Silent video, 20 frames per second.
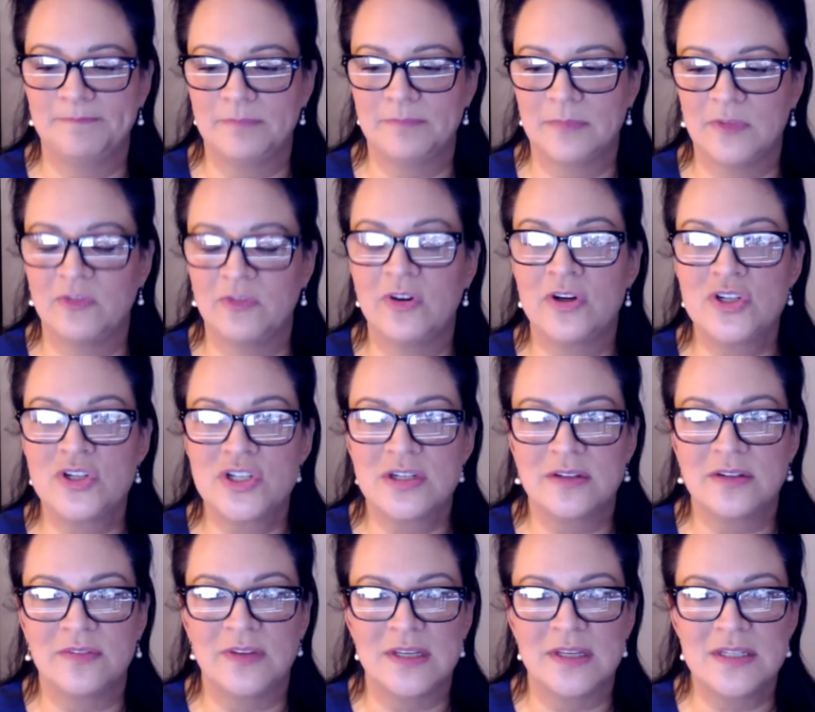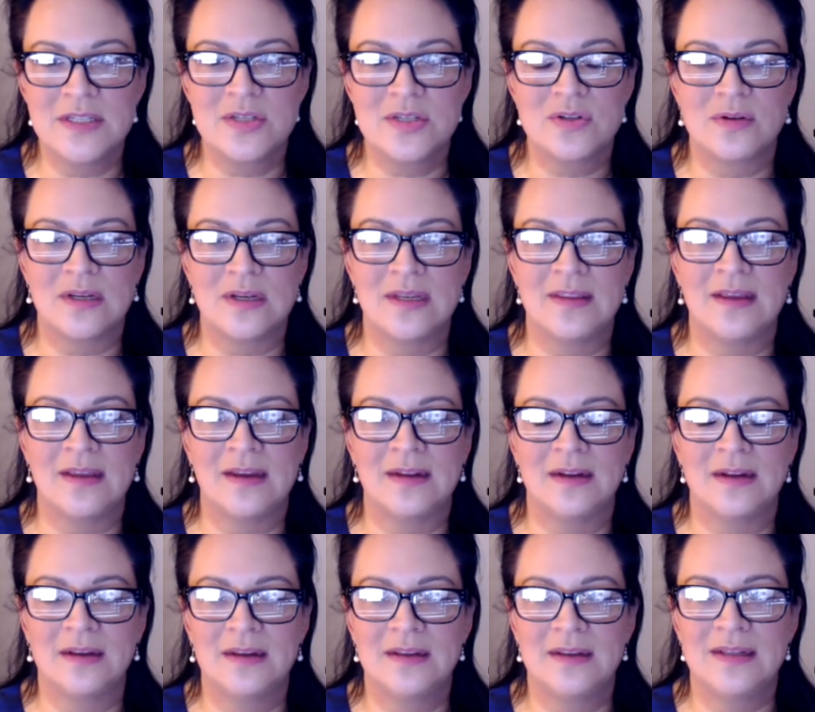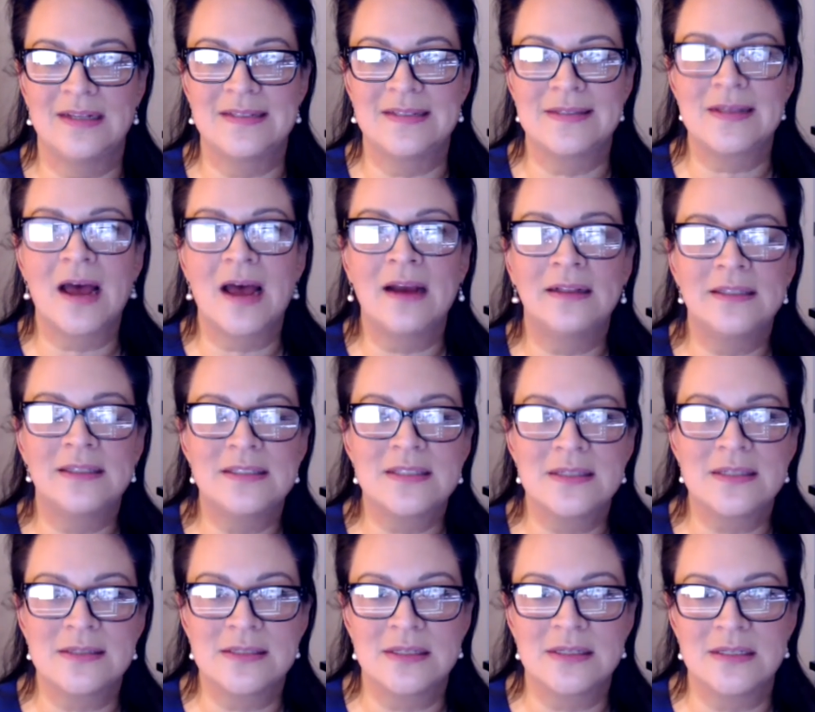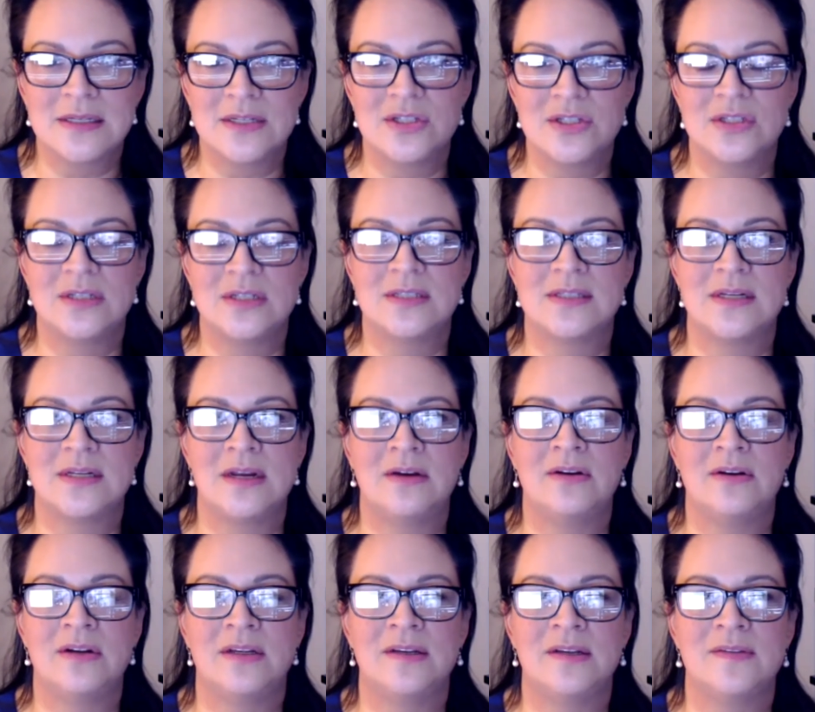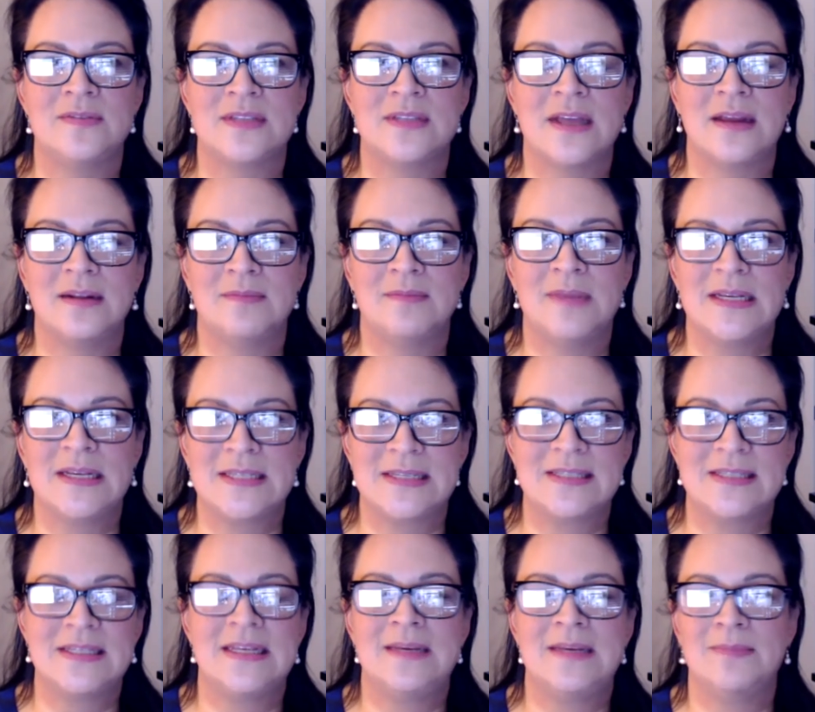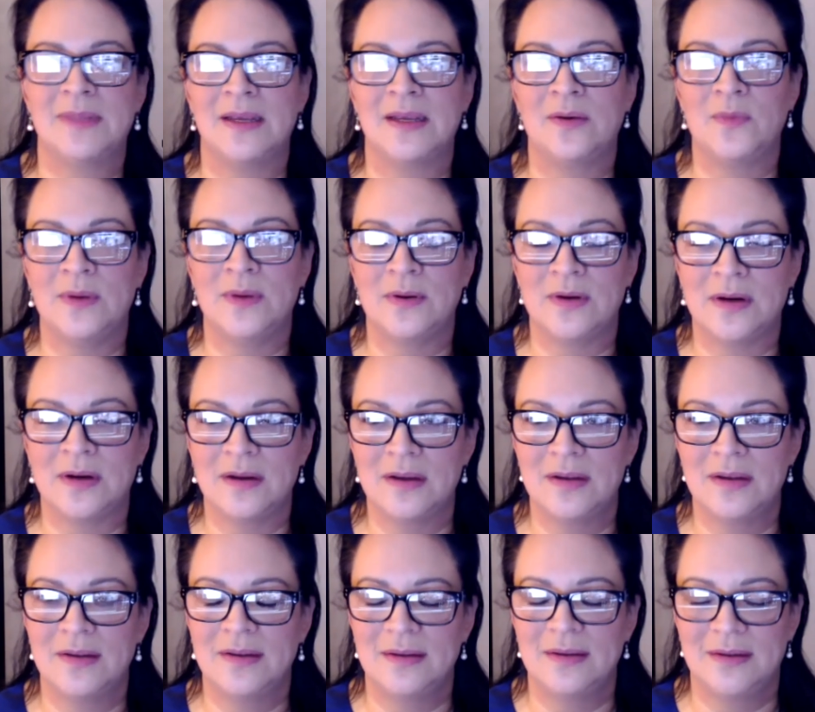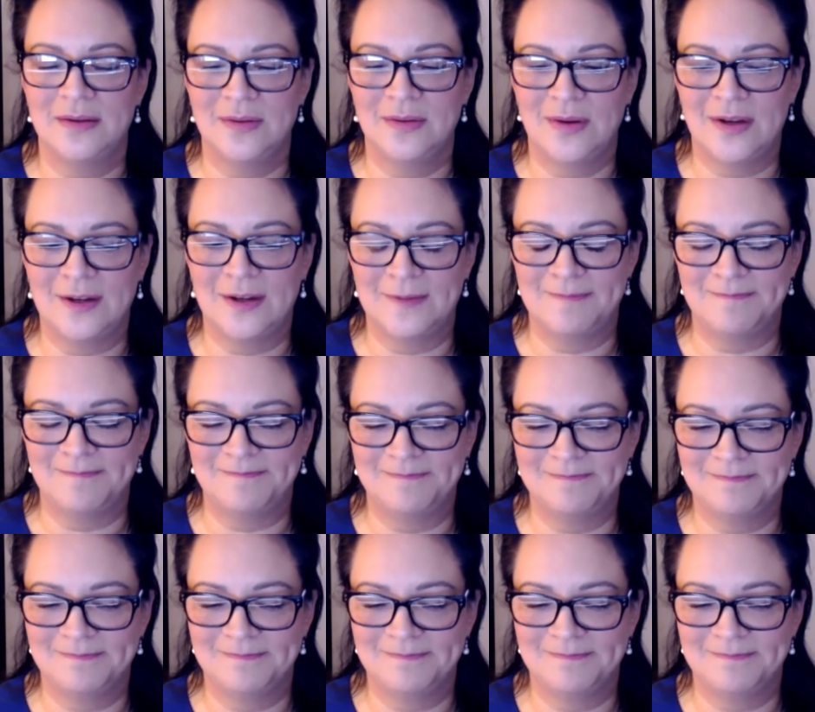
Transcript: version of history that silences Indigenous narratives, that makes it seem like we were an